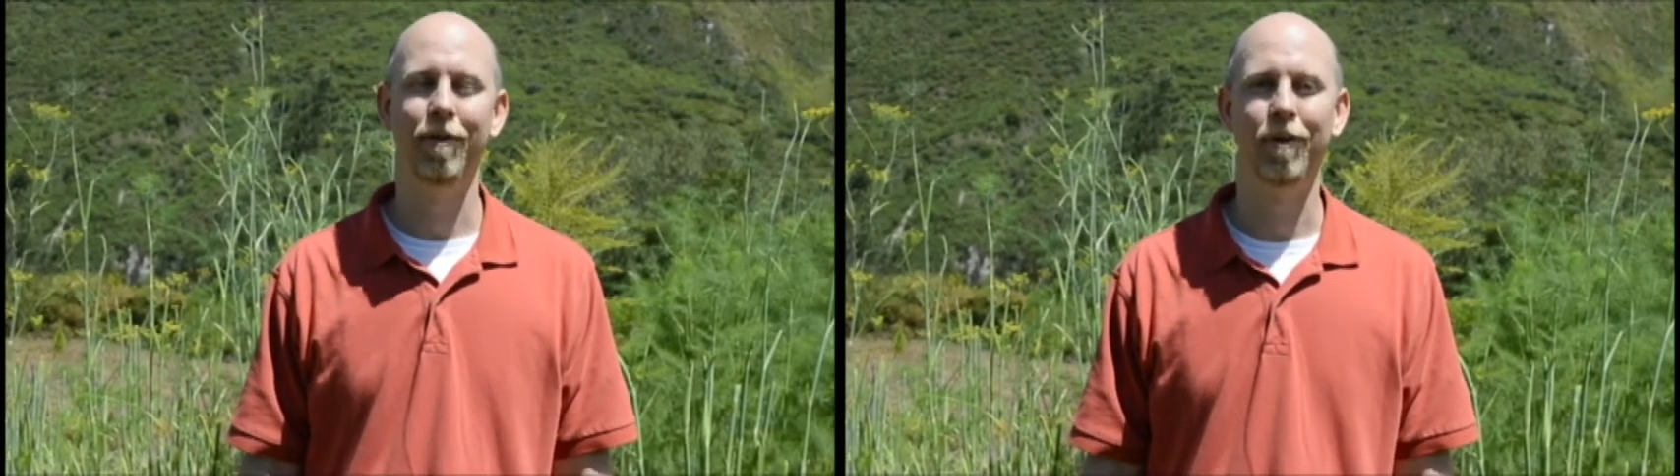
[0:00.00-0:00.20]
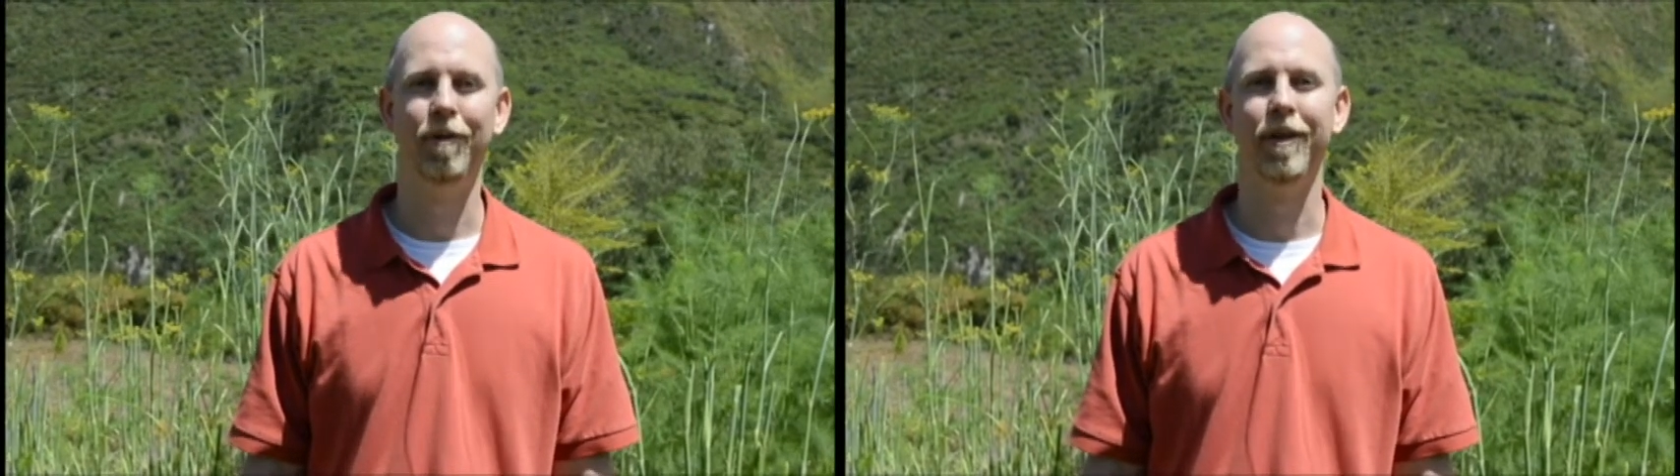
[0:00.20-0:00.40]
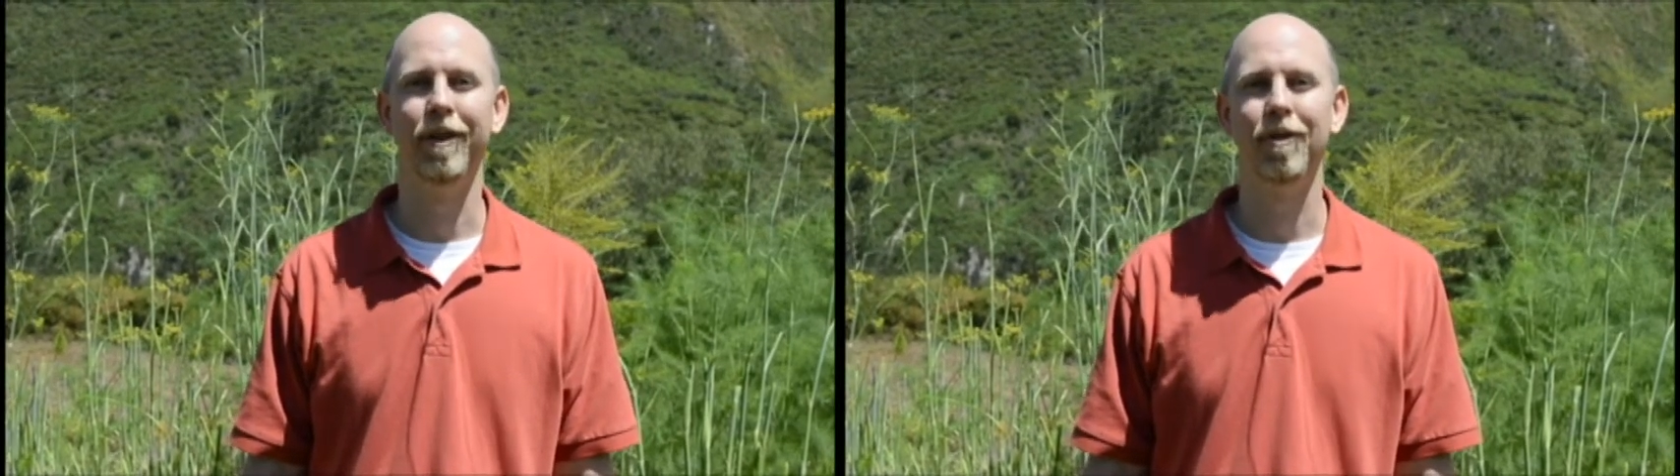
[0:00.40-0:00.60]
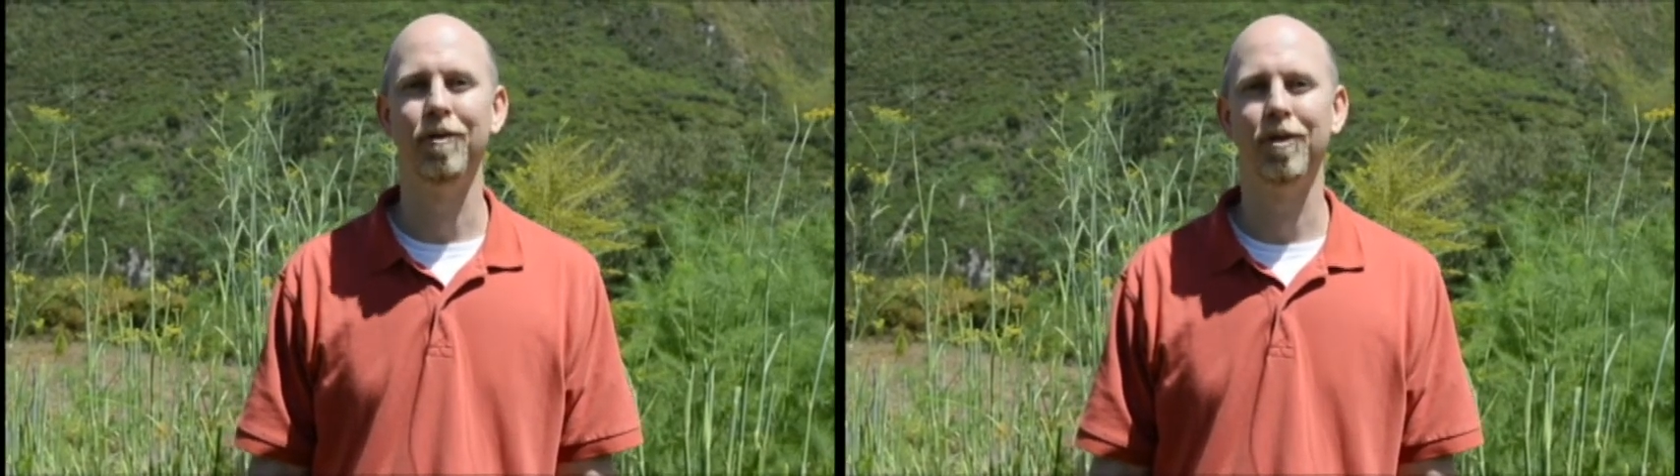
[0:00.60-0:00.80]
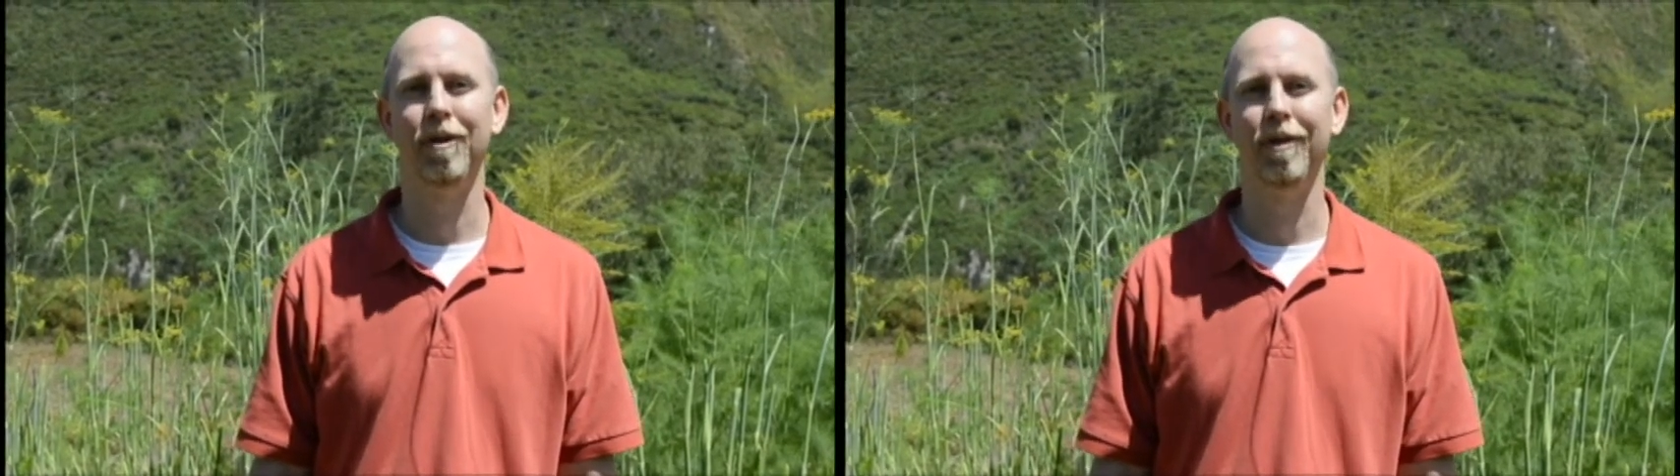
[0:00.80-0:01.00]
We were in
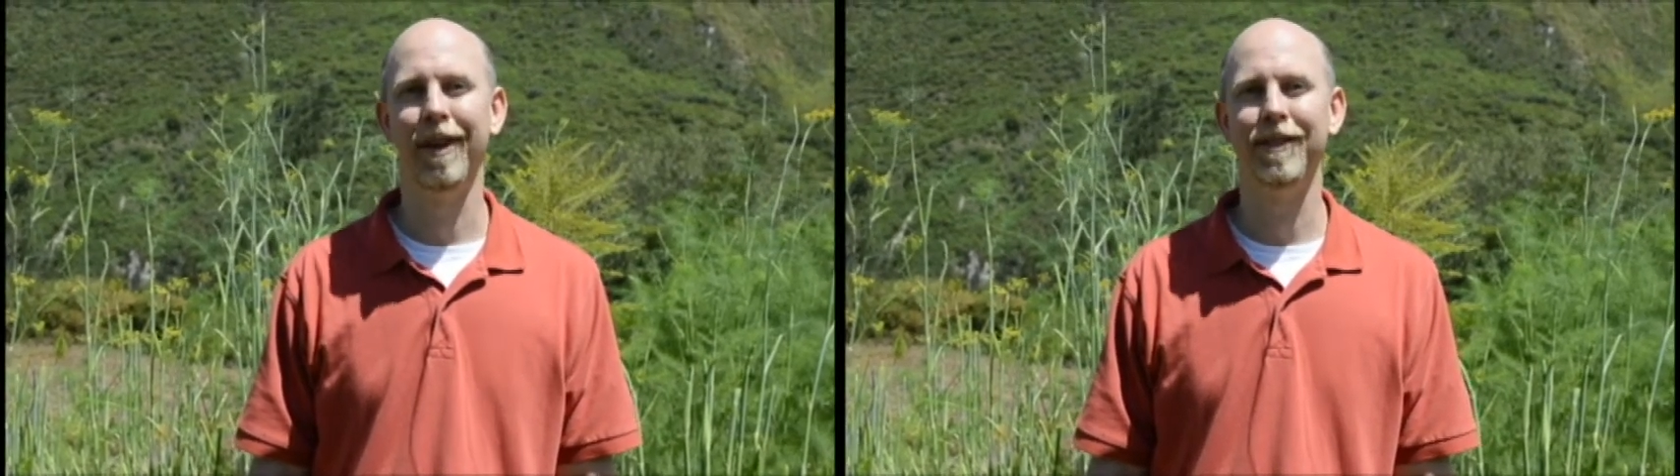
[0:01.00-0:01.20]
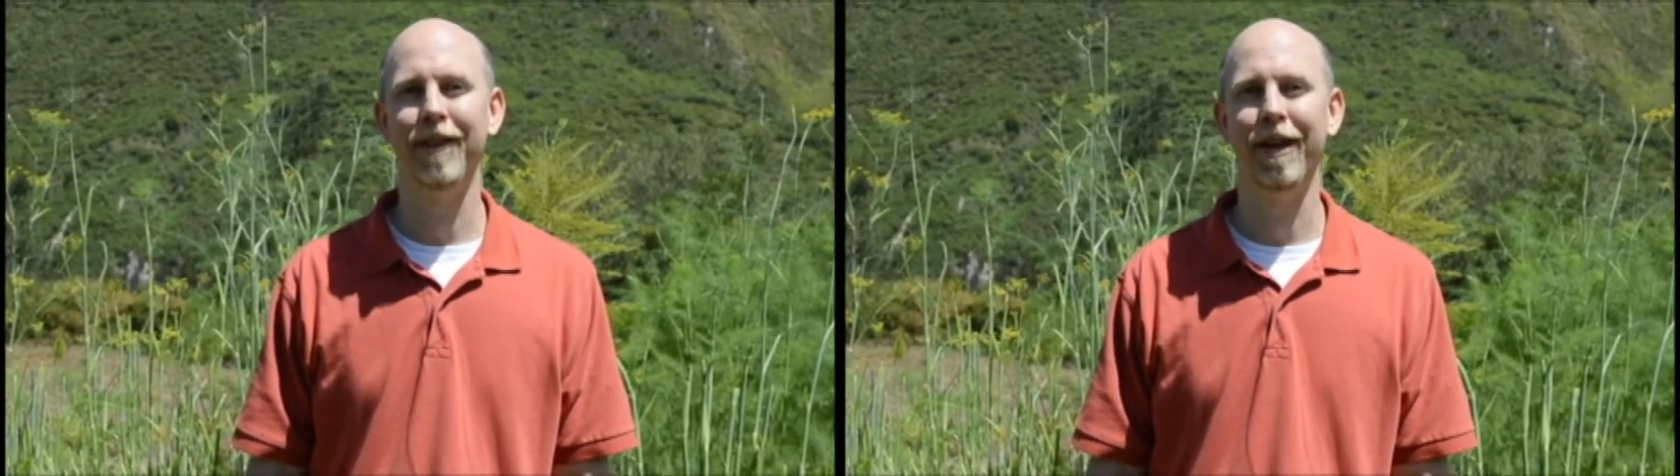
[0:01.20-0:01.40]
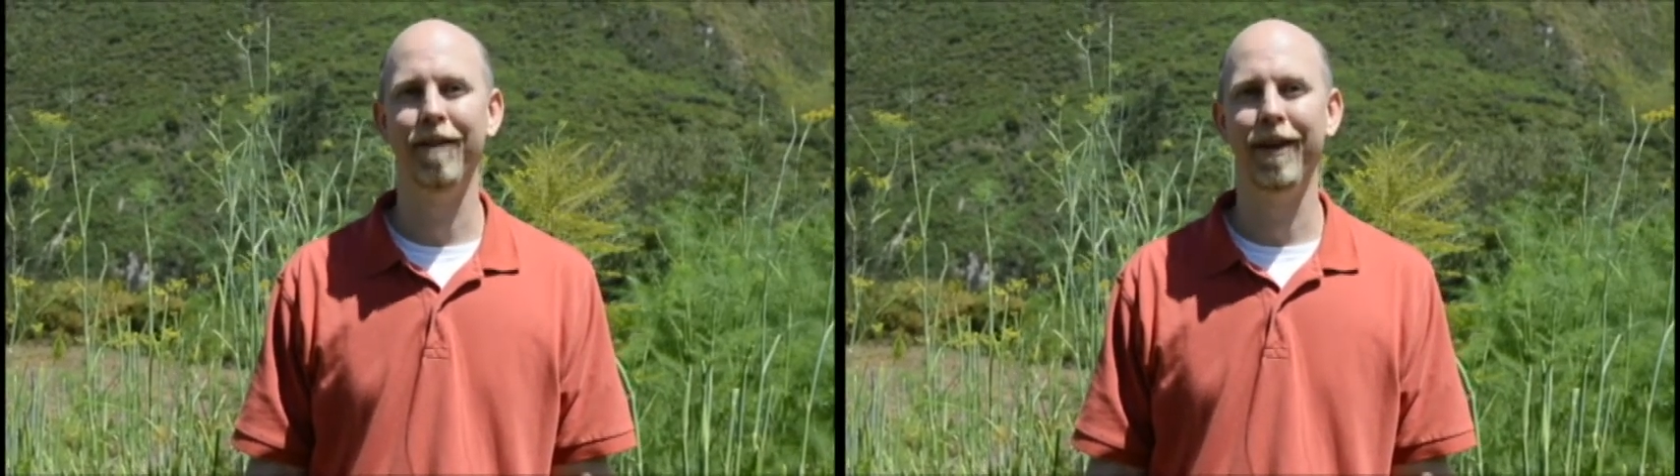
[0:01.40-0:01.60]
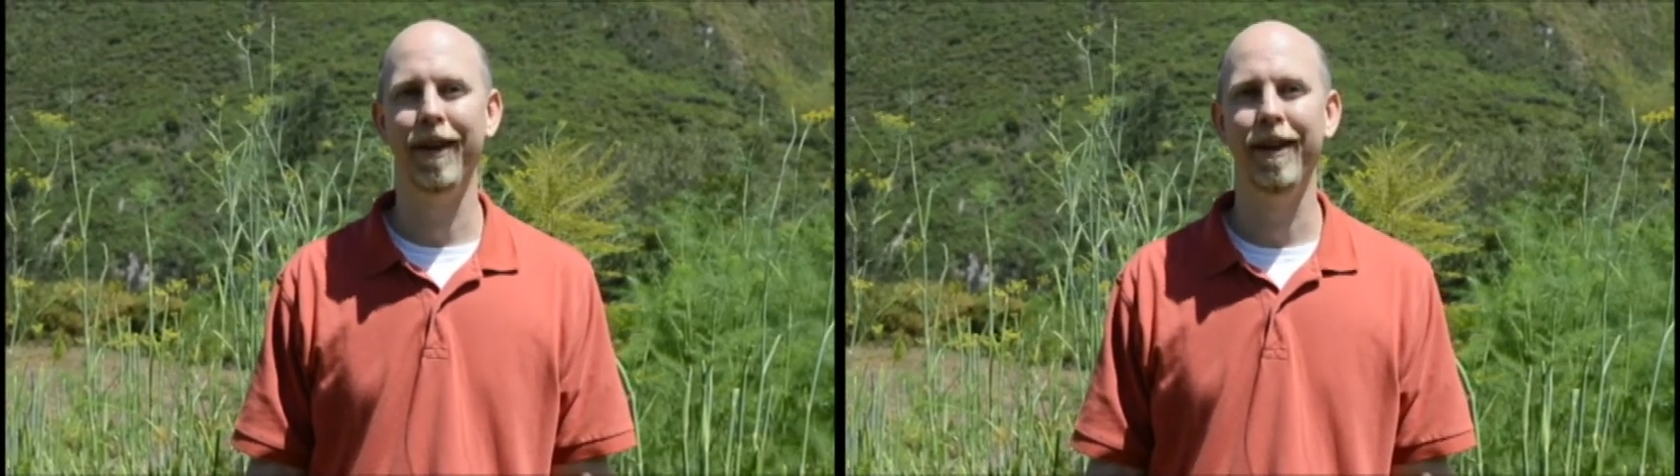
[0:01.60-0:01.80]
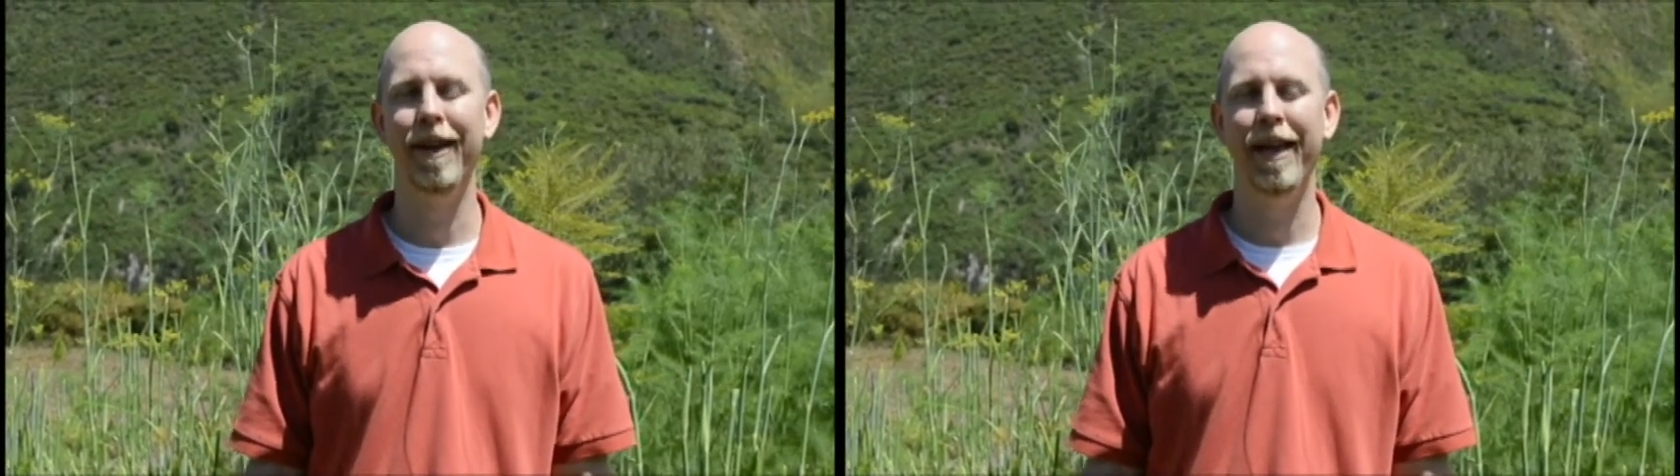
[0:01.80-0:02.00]
Cusco last Saturday,